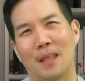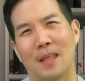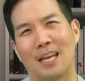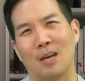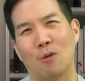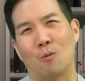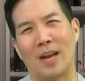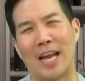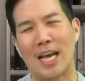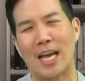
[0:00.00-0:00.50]

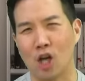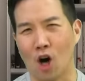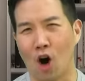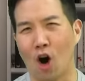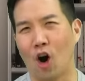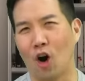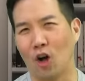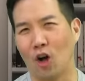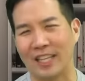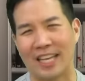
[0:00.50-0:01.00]
I
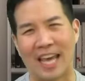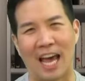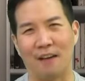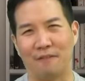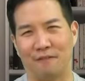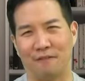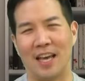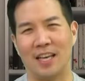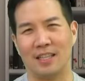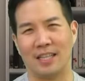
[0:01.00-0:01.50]
call
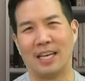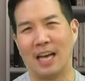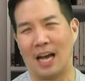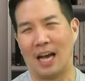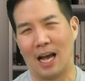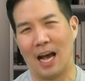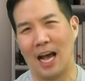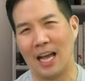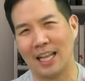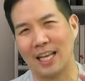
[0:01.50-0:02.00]
cafe, like
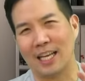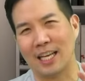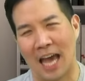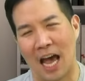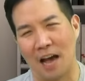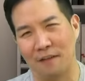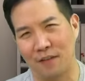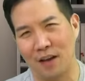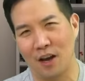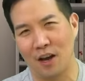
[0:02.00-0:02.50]
I like
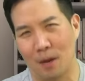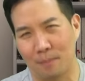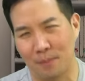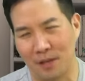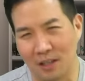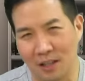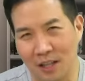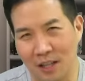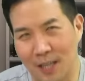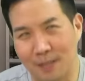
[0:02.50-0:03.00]
cafe
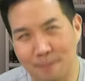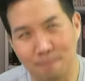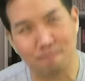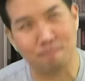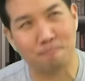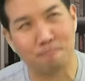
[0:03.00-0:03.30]
hopping a lot.